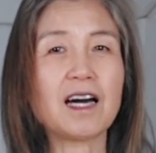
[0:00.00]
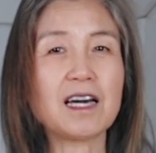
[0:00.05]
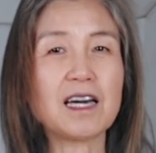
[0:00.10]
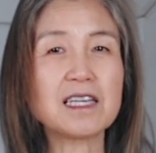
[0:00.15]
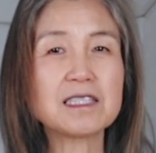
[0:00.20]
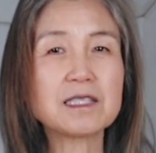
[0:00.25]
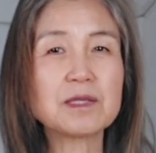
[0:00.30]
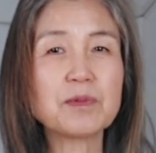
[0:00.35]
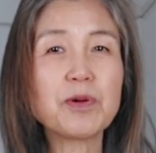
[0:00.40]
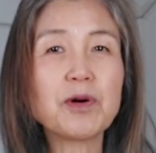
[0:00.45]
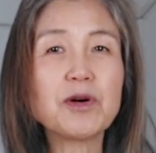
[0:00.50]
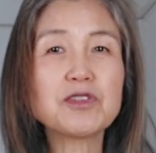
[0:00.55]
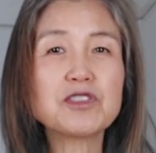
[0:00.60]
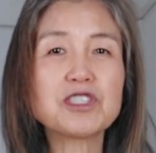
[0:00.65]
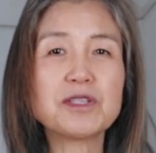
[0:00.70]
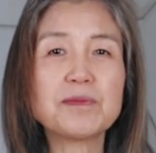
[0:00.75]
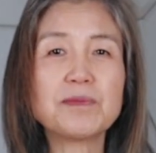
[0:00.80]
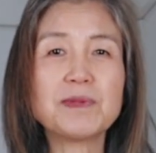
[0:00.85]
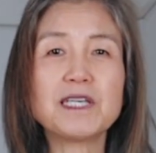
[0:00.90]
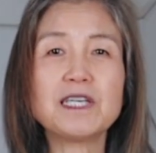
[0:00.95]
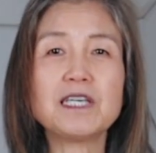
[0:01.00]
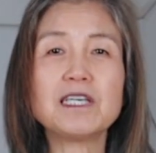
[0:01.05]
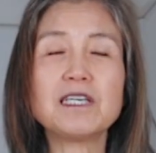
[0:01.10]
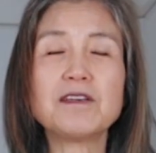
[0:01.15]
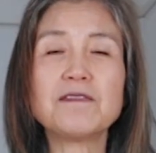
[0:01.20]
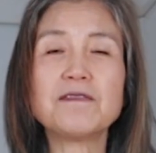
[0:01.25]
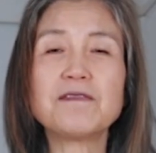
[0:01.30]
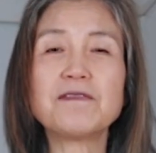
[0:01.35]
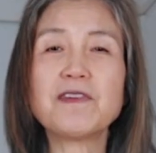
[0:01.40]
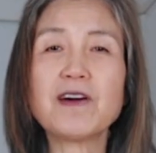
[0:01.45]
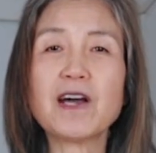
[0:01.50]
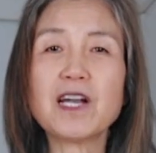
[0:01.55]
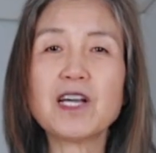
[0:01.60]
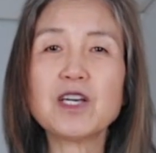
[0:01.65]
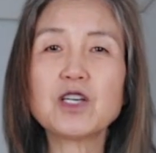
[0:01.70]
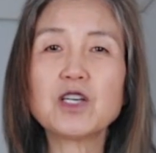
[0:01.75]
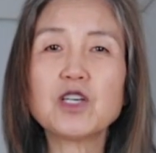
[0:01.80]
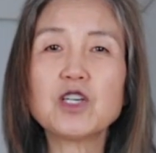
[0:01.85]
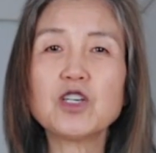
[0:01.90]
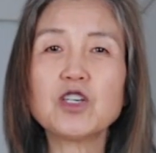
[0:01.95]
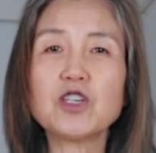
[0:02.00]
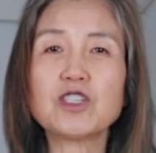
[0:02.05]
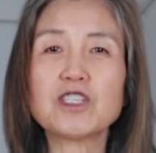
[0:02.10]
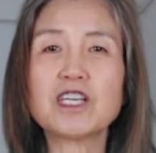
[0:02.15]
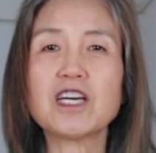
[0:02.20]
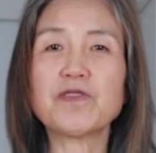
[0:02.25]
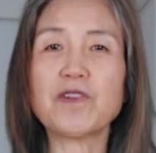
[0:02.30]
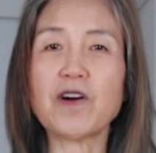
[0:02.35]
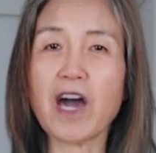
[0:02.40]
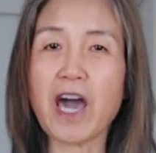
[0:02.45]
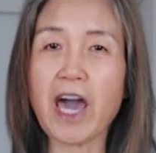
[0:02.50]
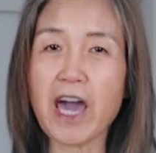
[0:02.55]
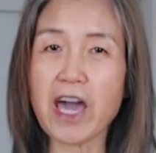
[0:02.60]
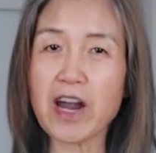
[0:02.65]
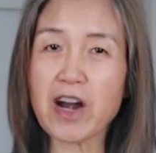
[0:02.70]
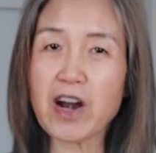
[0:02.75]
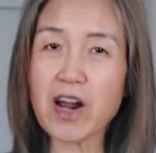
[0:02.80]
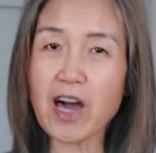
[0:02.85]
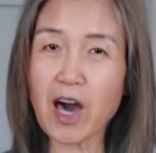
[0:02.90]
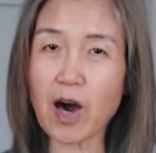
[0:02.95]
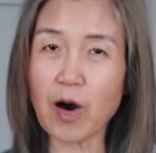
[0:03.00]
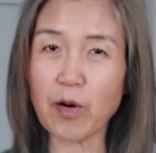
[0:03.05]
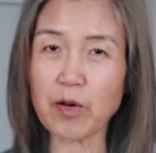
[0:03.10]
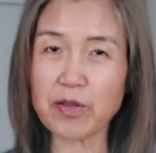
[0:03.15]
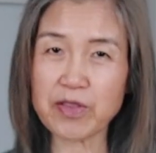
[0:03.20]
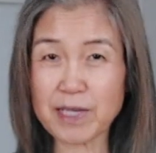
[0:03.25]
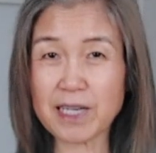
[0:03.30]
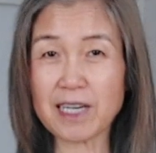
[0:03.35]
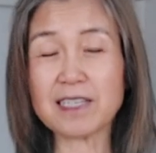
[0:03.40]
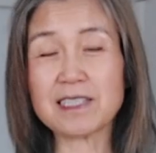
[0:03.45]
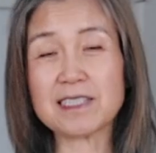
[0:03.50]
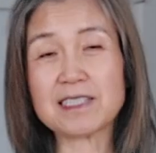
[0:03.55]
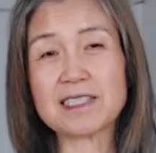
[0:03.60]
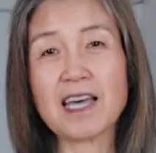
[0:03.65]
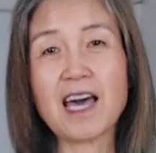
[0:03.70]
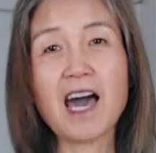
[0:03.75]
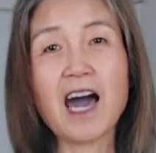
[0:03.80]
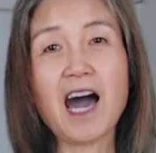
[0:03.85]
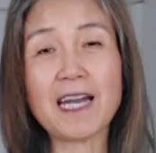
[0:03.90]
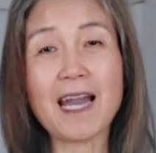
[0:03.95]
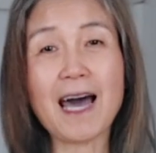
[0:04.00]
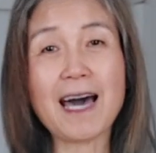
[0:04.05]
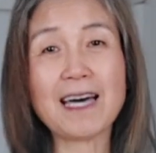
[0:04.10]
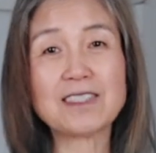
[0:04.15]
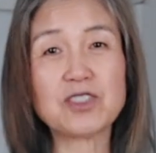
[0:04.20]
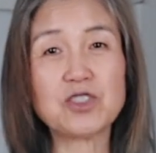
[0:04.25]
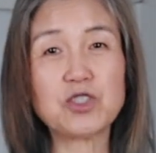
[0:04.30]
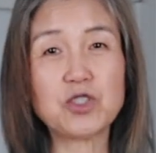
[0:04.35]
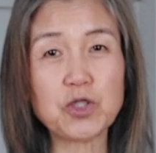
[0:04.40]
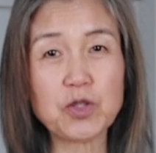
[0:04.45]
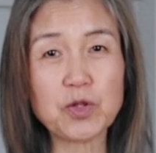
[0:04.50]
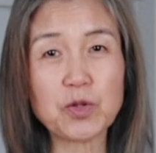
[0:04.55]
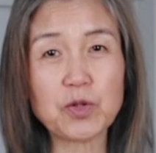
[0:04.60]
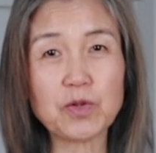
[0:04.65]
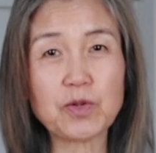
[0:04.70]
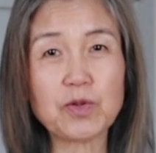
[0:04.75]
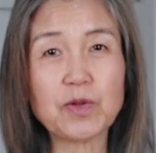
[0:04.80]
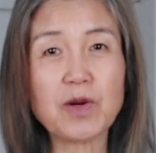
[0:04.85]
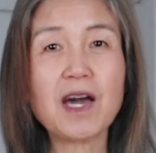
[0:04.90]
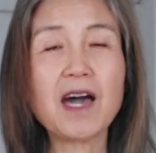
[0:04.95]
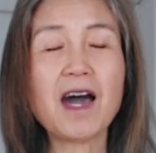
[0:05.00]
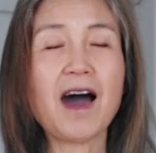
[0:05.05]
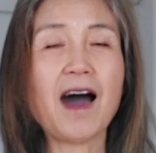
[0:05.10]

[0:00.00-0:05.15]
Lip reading: It's supposed to be very good for hair health because last June,